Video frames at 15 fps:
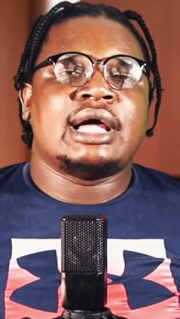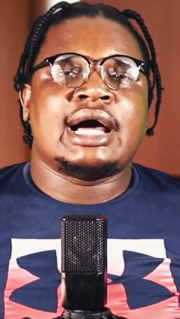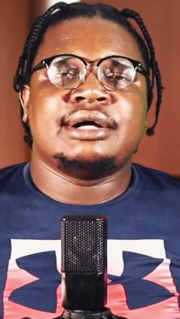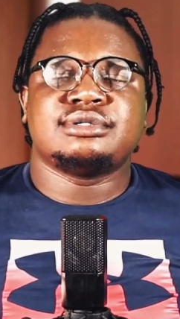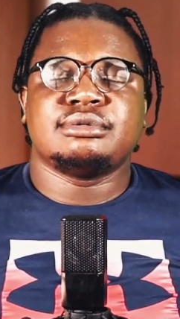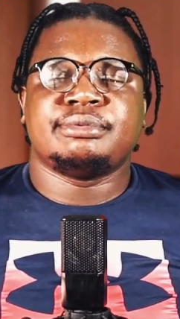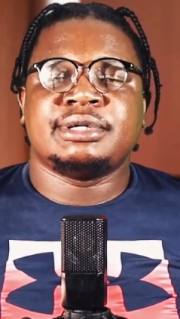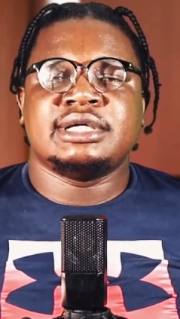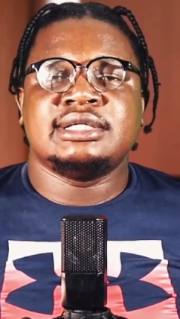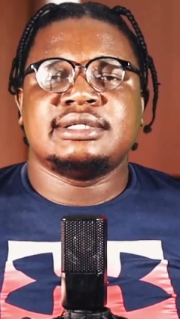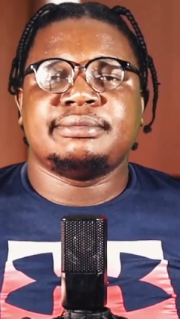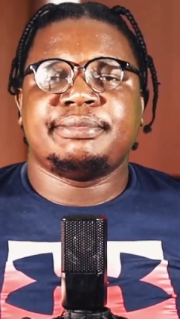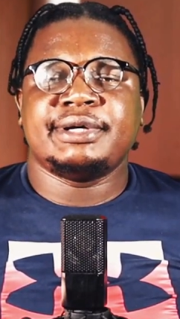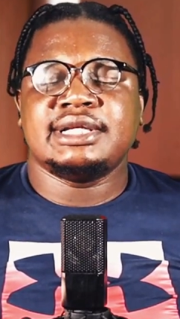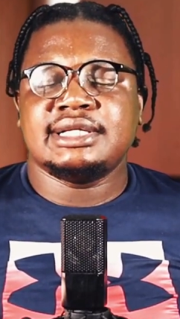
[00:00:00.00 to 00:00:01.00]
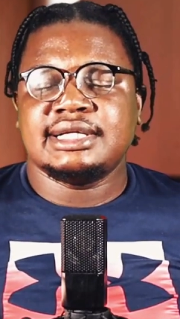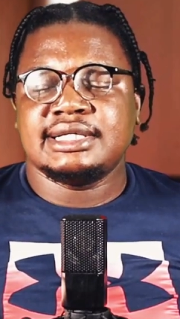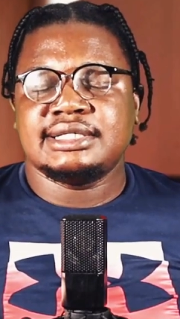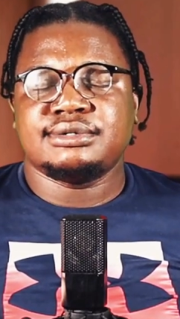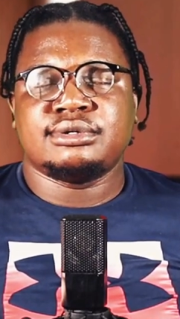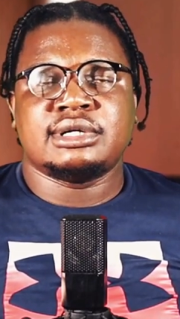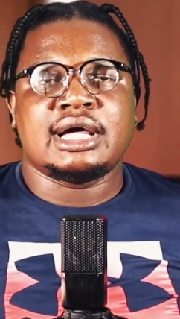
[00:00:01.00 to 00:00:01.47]
on how to be
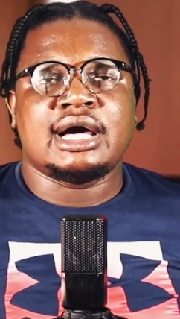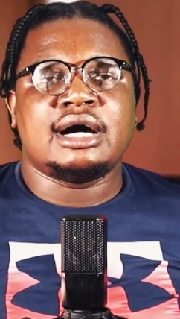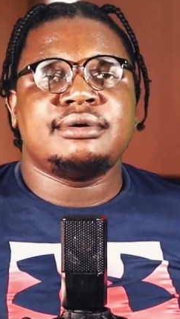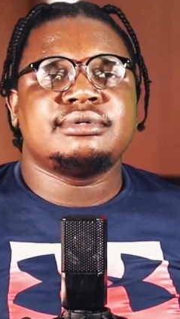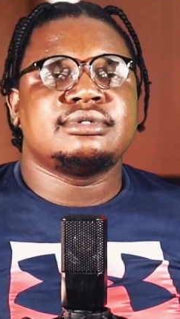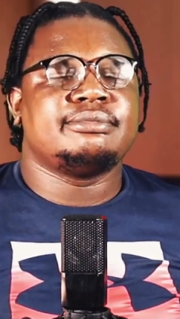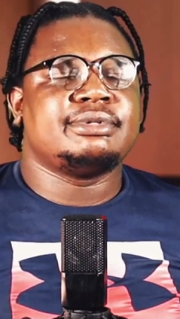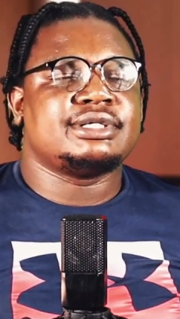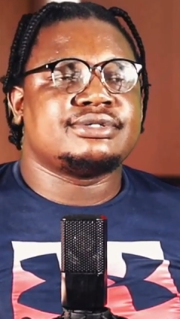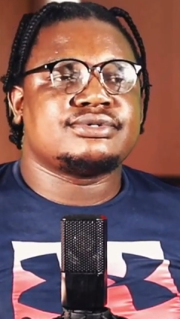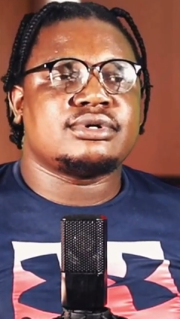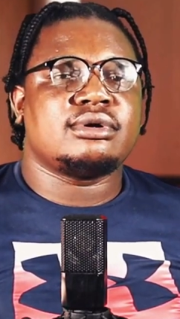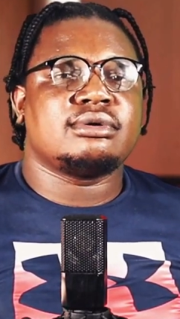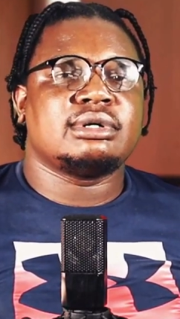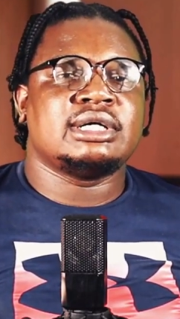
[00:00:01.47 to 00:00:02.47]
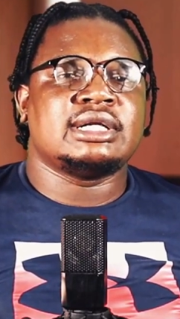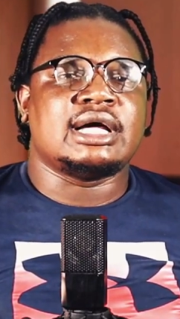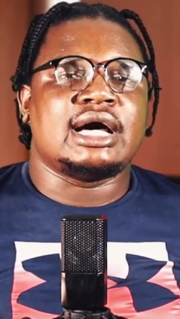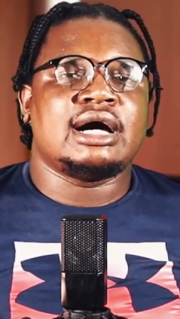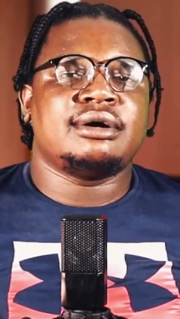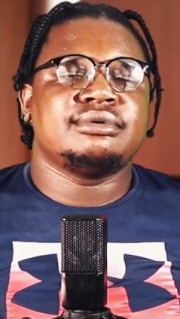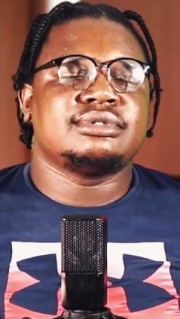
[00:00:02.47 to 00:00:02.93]
independent, on how to be strong,
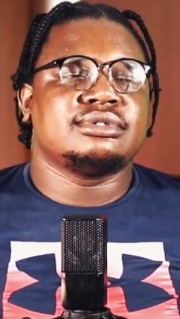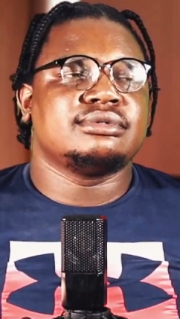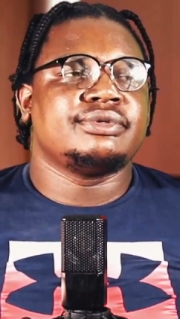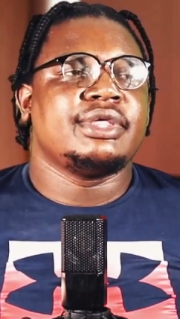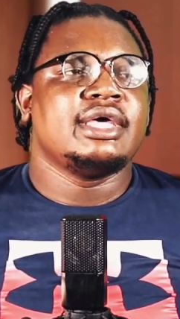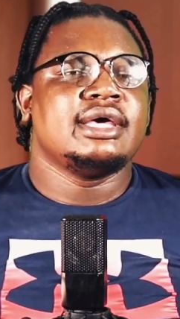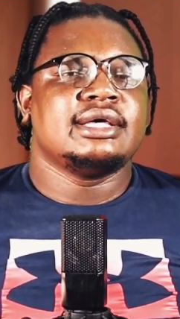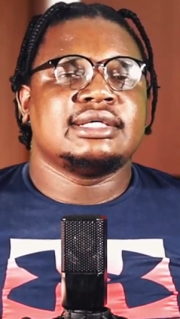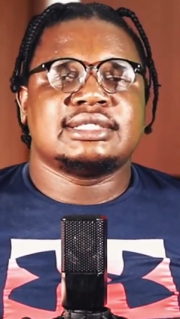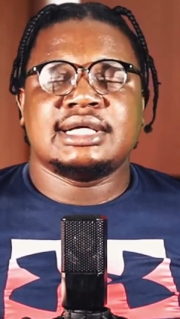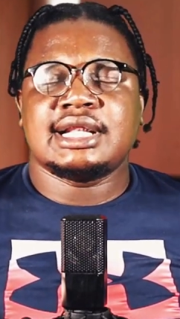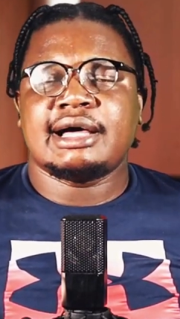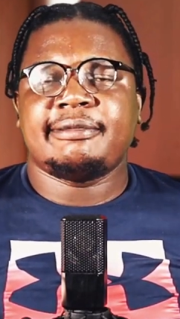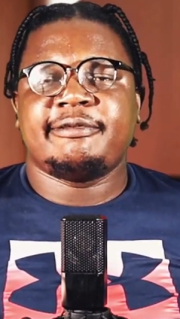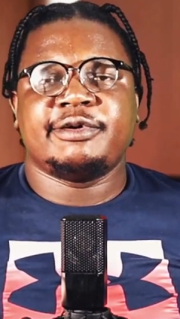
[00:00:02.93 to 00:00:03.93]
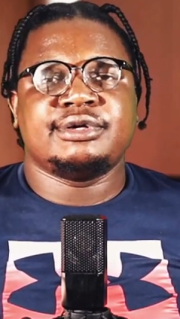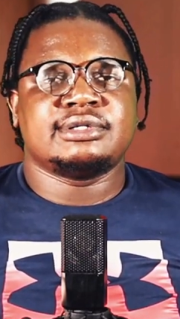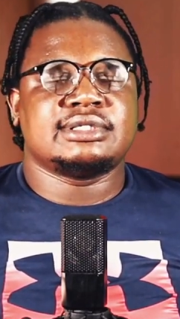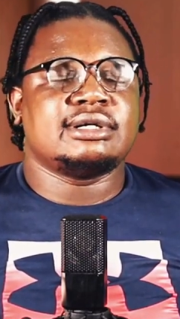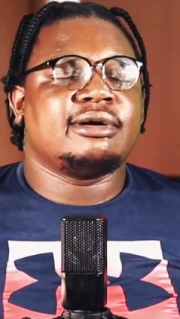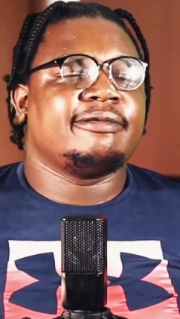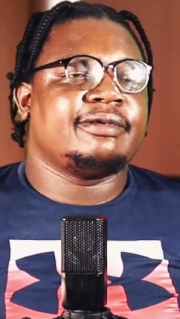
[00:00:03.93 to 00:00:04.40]
and how to stand up for
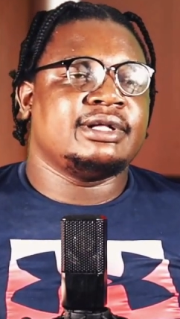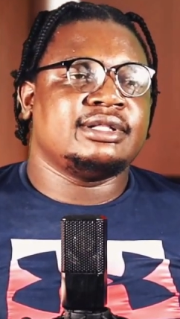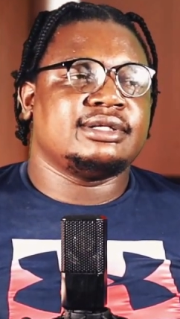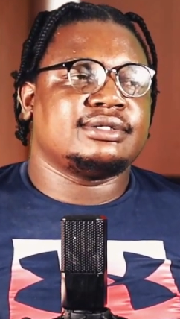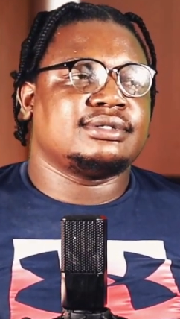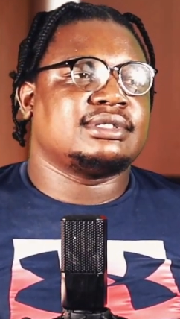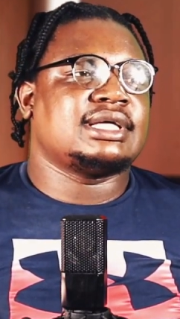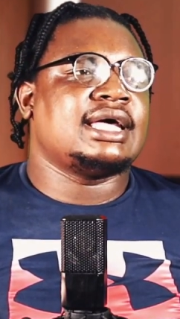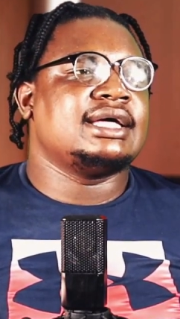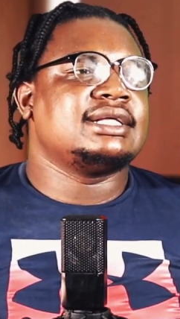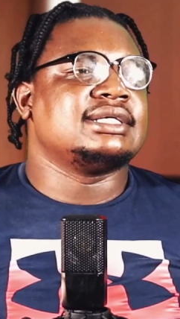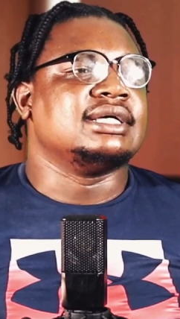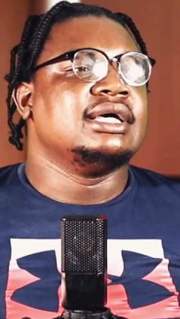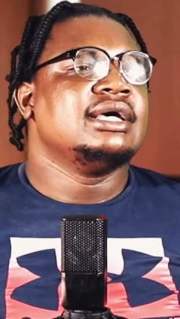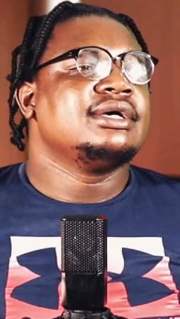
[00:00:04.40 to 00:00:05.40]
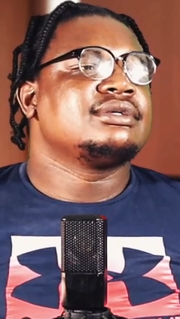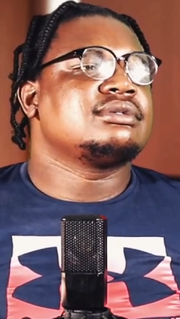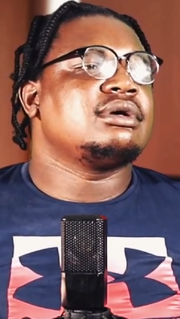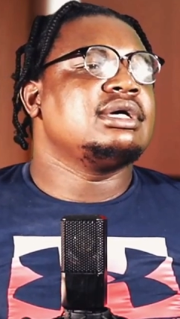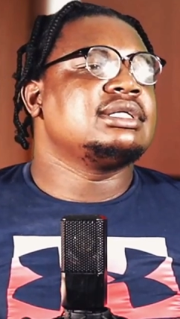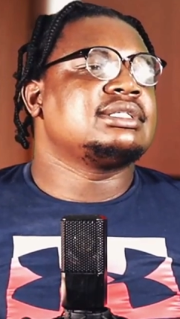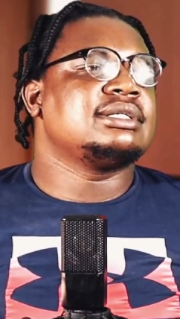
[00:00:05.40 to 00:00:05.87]
yourself in the society.
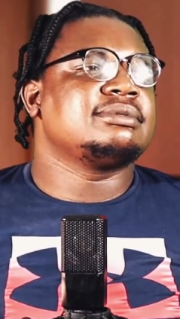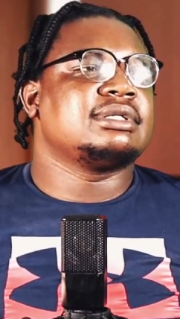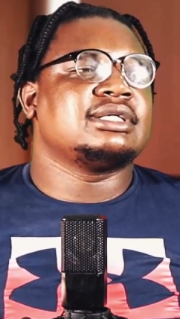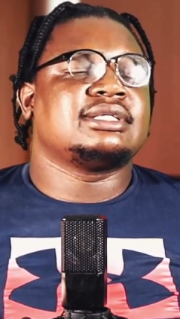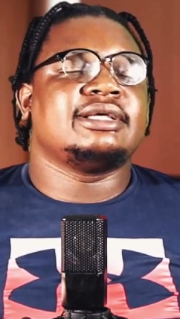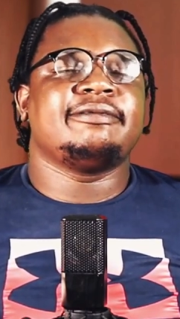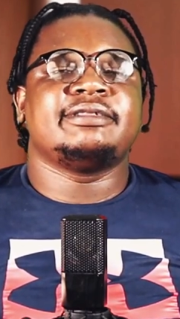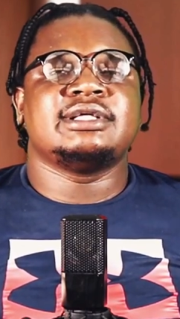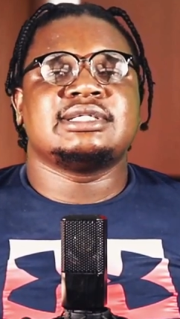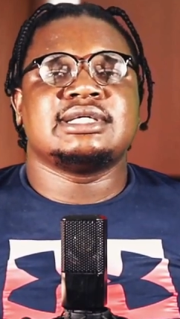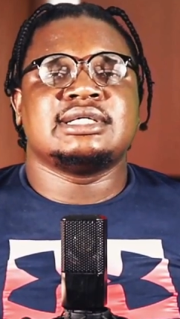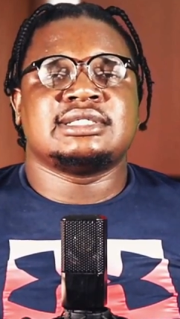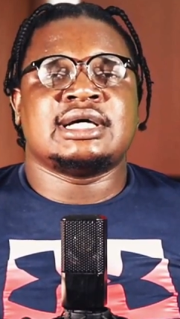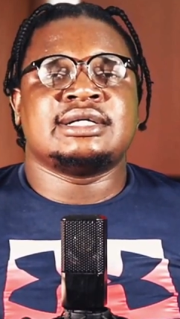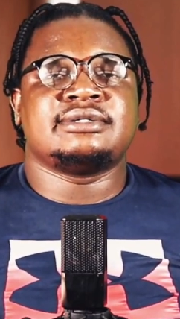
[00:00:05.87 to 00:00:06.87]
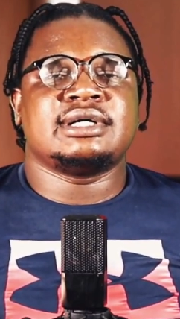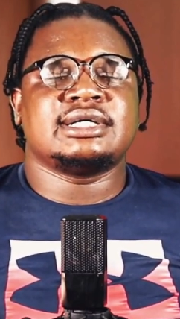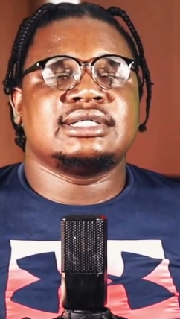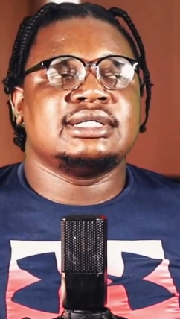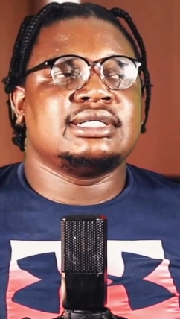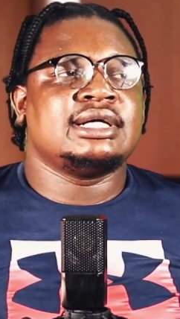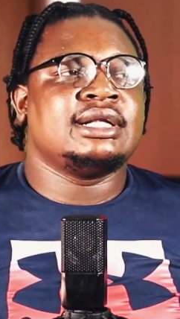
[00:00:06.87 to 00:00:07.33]
So it seems as if this has
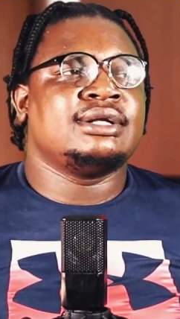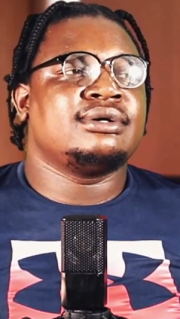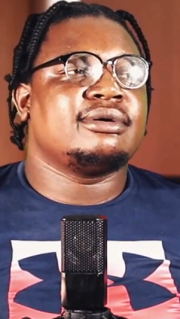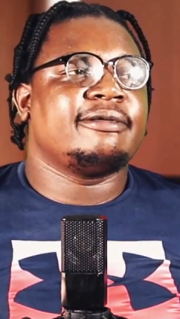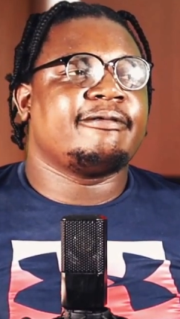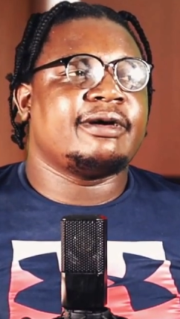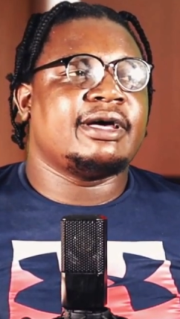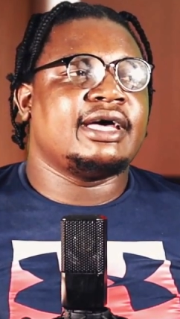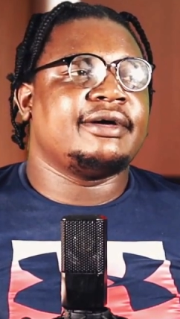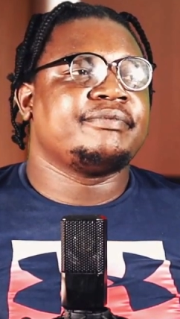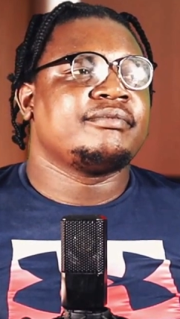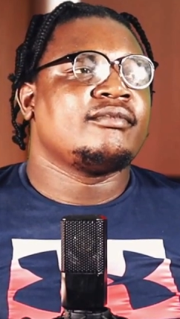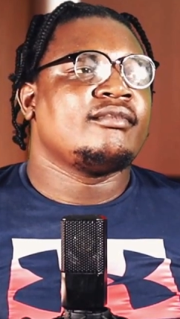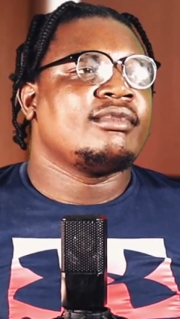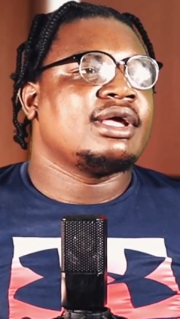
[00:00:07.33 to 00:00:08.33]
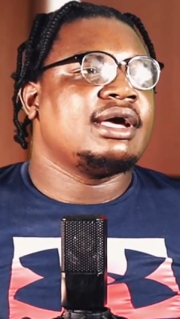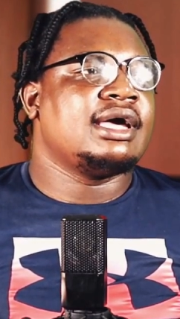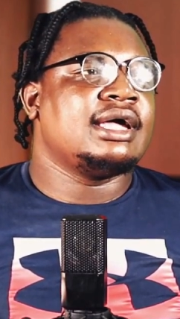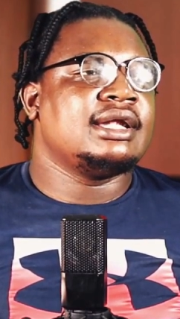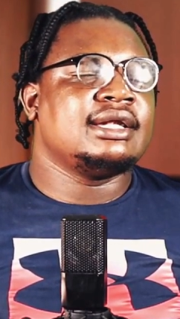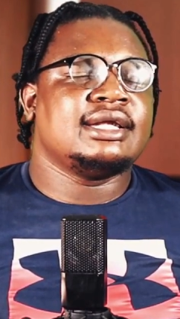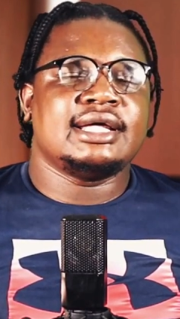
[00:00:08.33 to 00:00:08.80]
attracted a lot of uh,
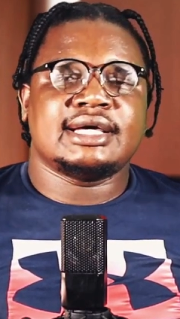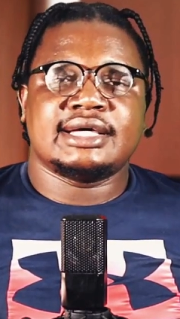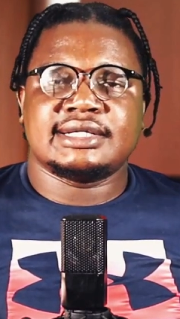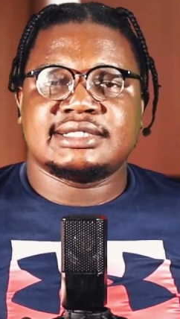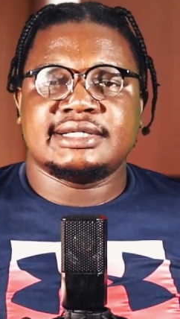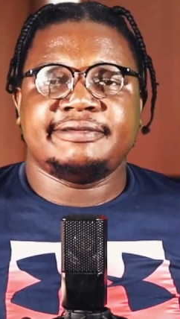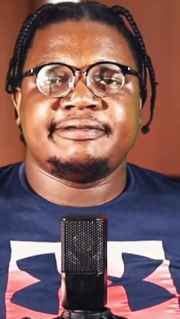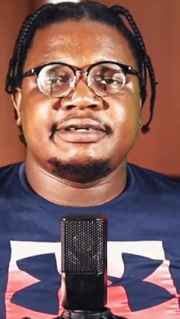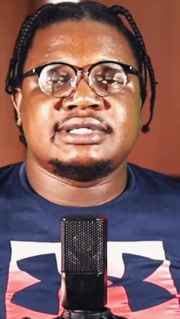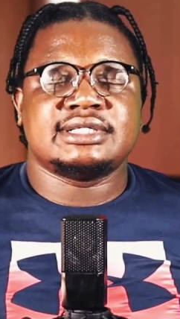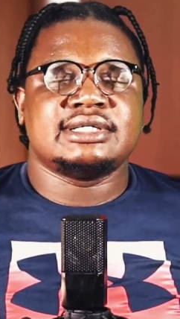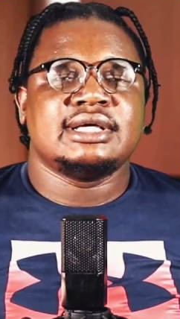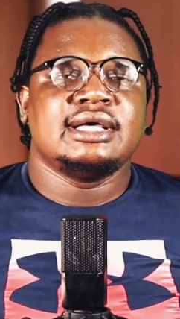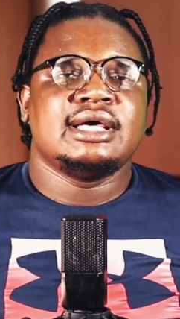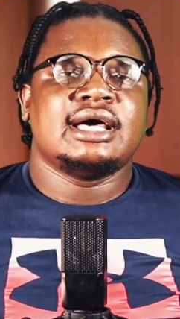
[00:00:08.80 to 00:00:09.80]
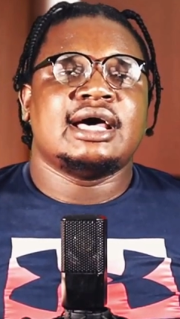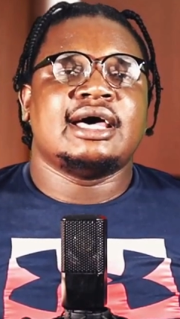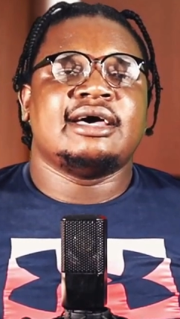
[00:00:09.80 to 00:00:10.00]
uh, negativity